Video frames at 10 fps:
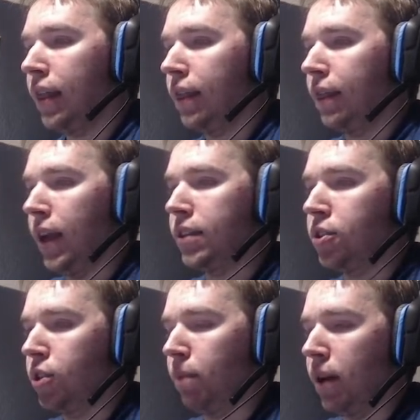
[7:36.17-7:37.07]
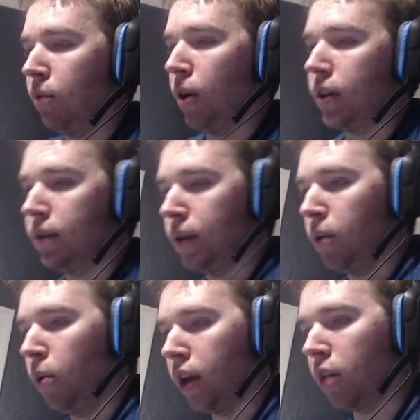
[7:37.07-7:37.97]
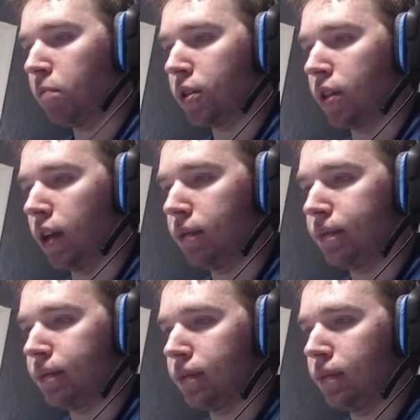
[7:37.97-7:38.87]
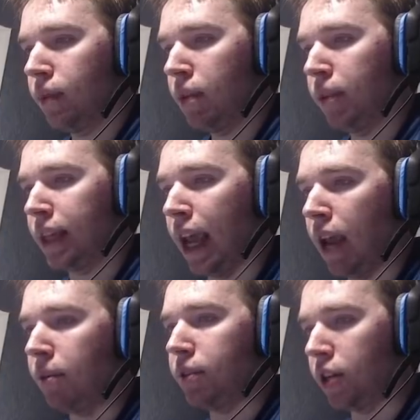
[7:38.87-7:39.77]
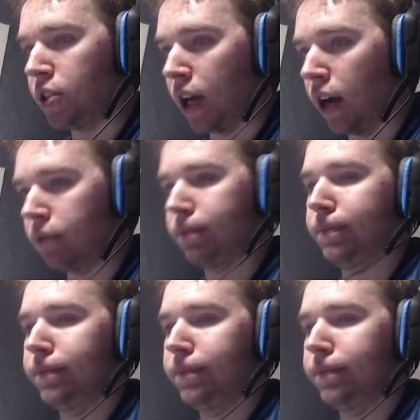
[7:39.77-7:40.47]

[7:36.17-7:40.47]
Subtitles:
This should have been avoided 100%. But the game glitched out.